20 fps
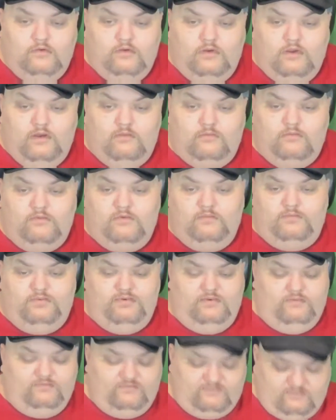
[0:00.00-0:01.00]
I want a
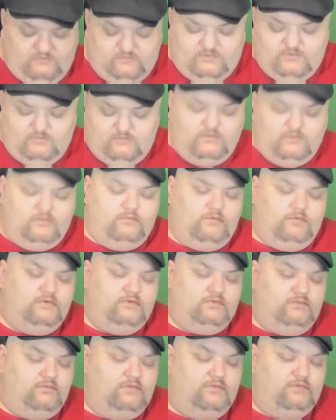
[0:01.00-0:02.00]
pimp shirt. Yeah,
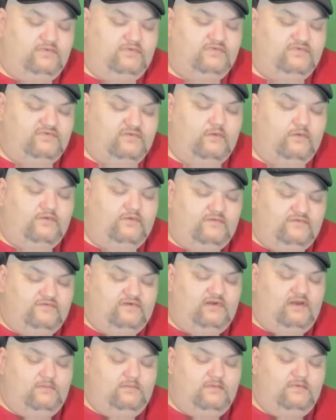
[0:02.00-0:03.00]
the store's
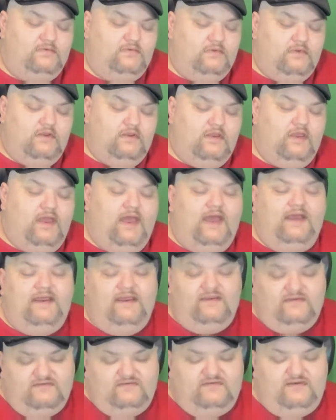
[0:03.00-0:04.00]
coming. I
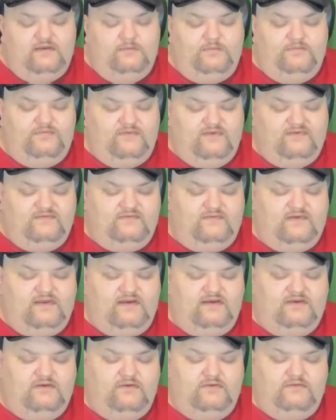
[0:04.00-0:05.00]
got a couple things I
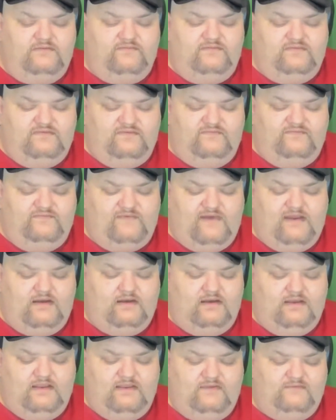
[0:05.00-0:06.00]
got to do to
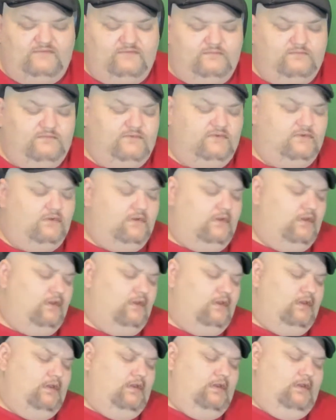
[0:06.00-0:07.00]
finalize it, but
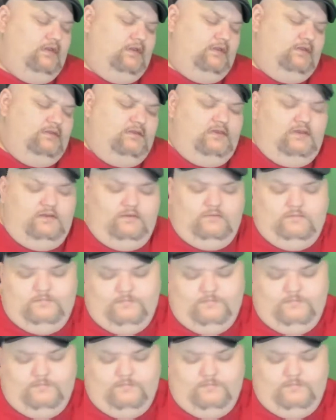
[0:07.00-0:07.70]
yeah,